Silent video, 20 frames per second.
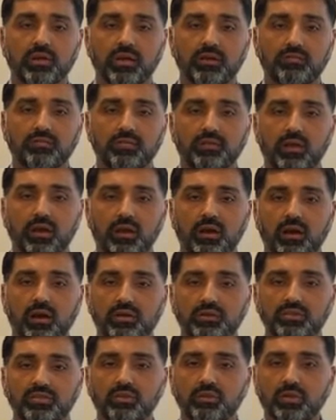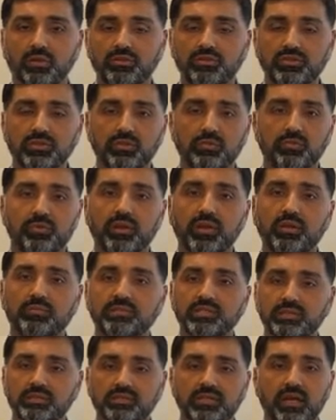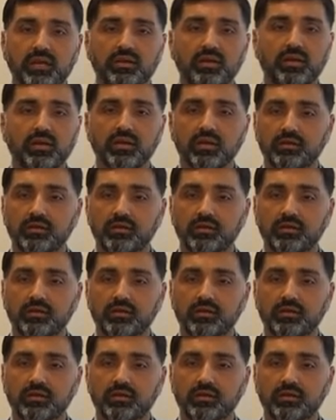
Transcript: If they are too close to the ribs, etc.,